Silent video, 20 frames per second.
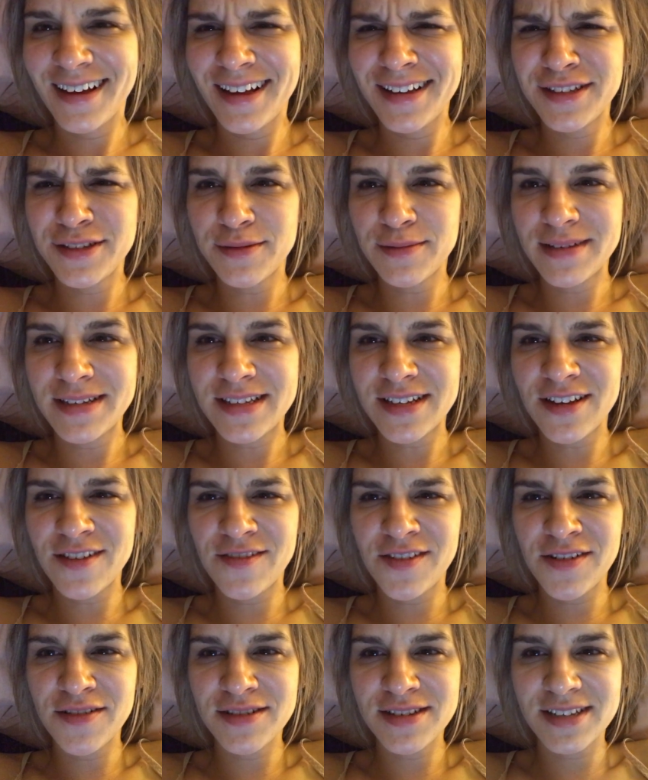I told
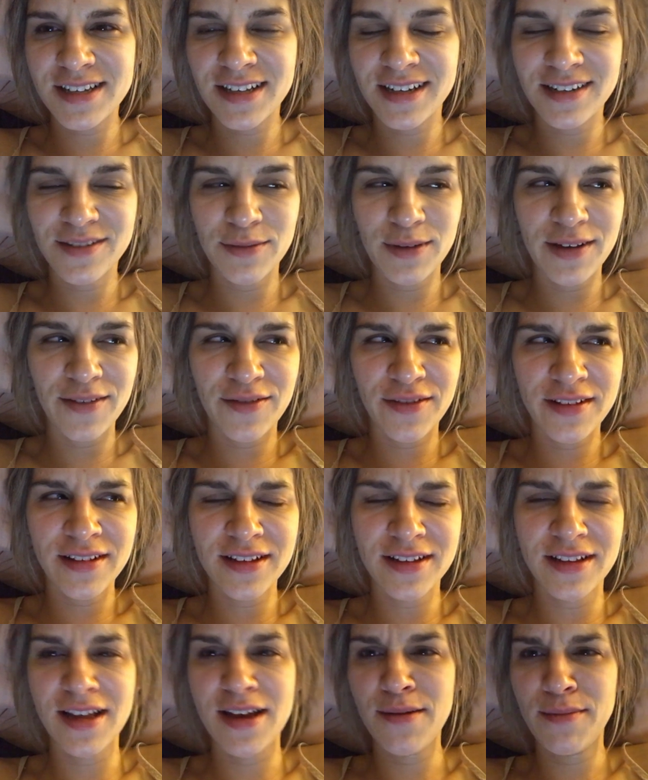myself I was gonna wait for
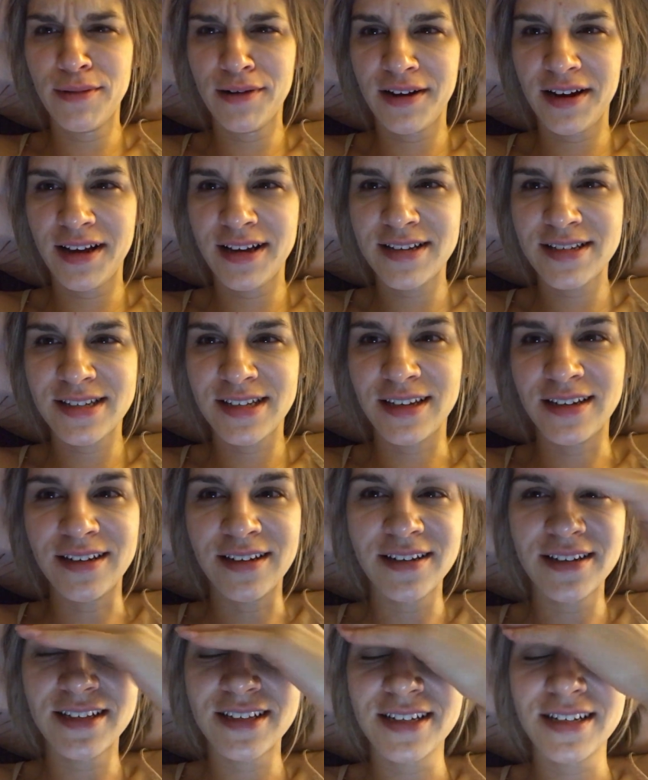the Labor Day
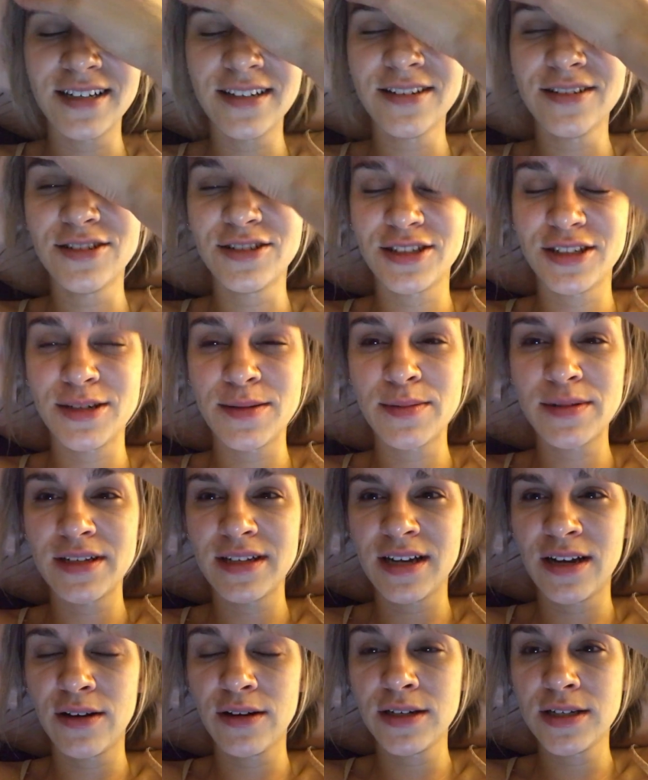sale at the dealerships,
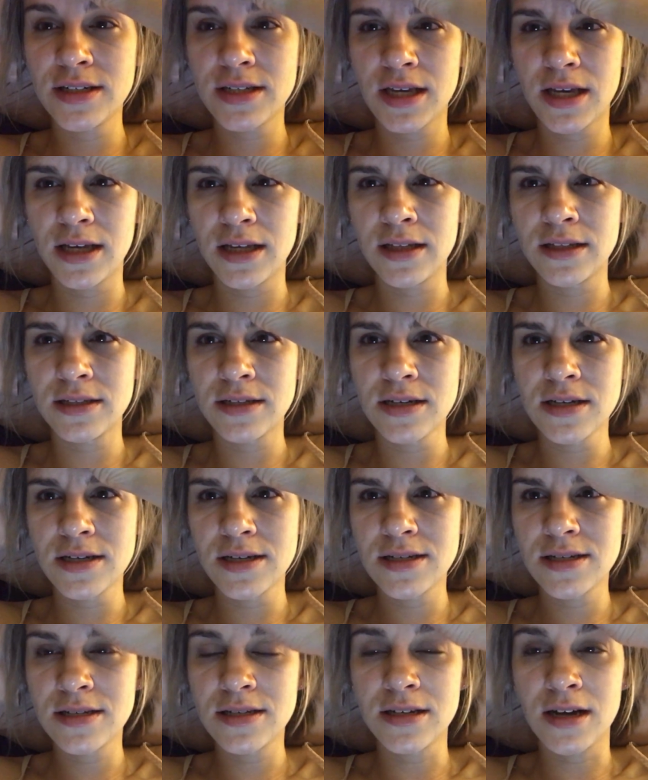and now I just can't
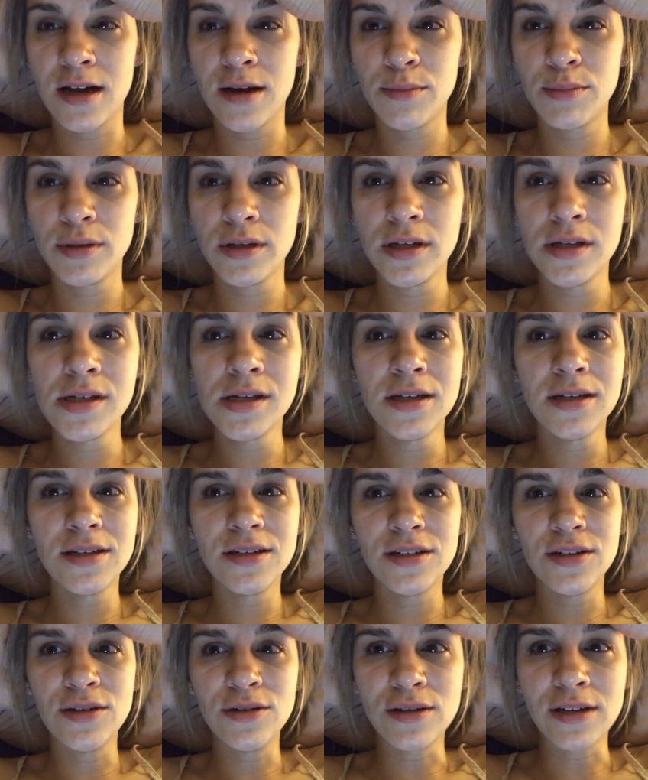stop
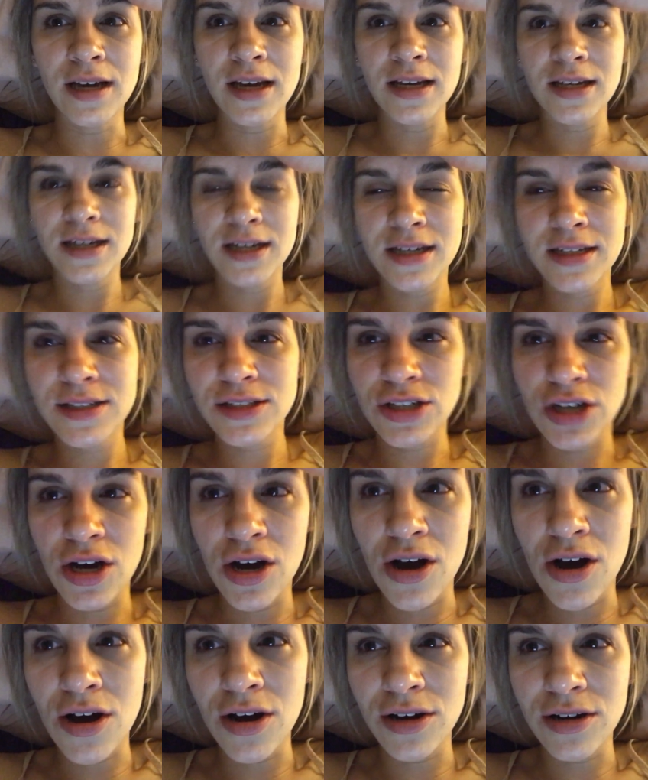looking at
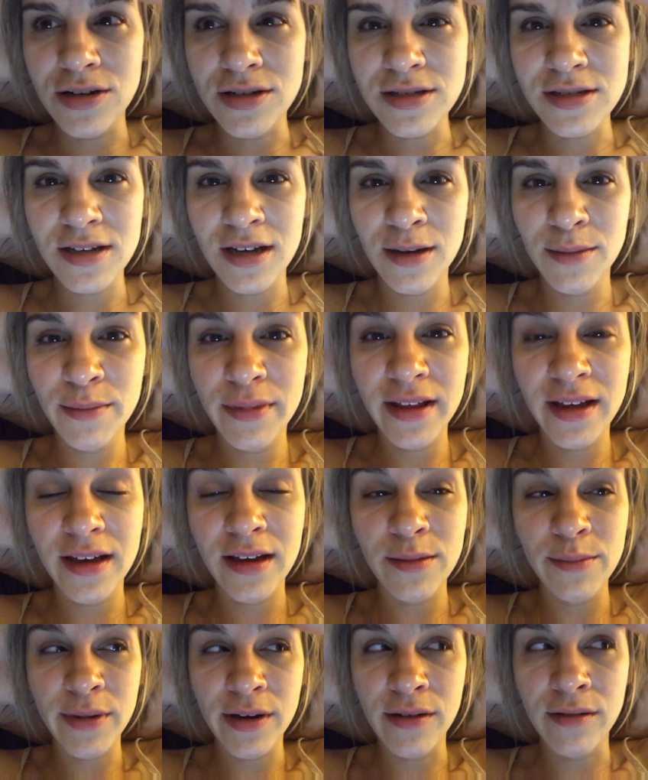cars. I'm
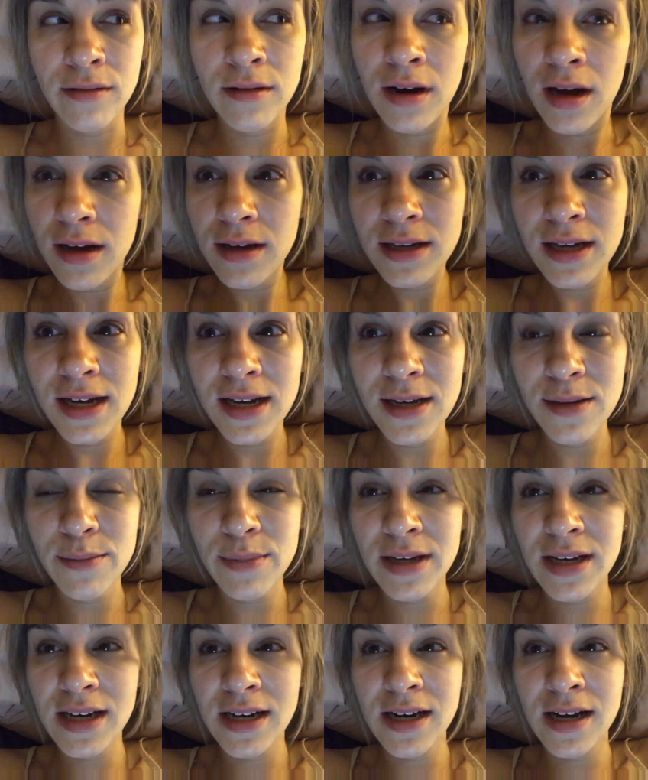thinking about not getting a
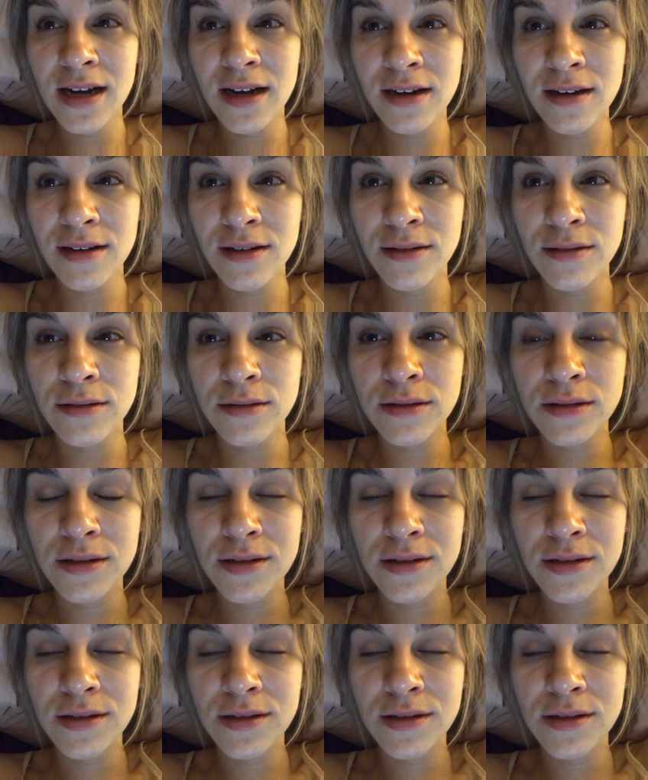Mini now.